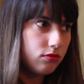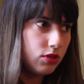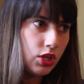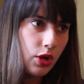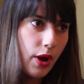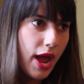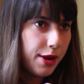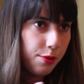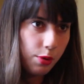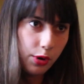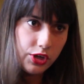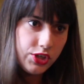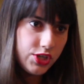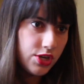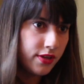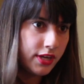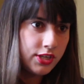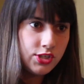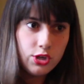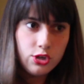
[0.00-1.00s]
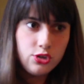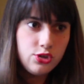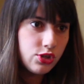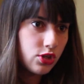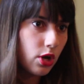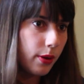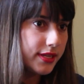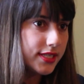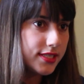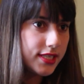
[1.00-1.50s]
anyone can do this, you can
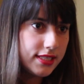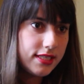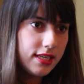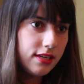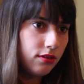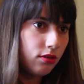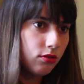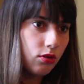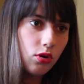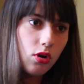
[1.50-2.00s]
just go and sit in